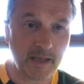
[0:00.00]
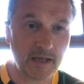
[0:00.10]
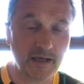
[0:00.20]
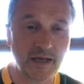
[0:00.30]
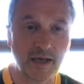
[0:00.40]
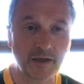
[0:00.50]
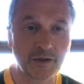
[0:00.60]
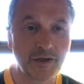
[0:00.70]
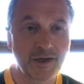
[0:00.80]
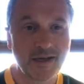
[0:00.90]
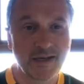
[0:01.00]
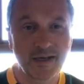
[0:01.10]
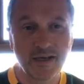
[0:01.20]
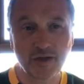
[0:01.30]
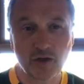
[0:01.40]
And again,
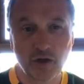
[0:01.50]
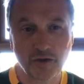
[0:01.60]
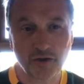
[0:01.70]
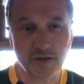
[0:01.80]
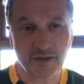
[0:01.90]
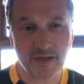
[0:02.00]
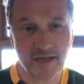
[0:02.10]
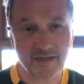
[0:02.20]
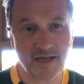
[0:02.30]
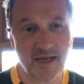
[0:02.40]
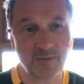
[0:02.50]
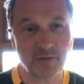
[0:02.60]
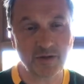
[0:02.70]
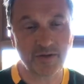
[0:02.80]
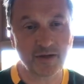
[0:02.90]
encourage you to take time
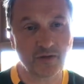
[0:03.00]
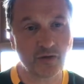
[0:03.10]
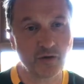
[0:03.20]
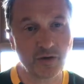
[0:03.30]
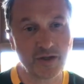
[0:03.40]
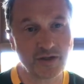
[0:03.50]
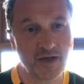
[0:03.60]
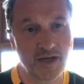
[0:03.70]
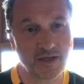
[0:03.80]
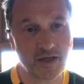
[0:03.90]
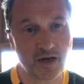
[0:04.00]
to think through these nine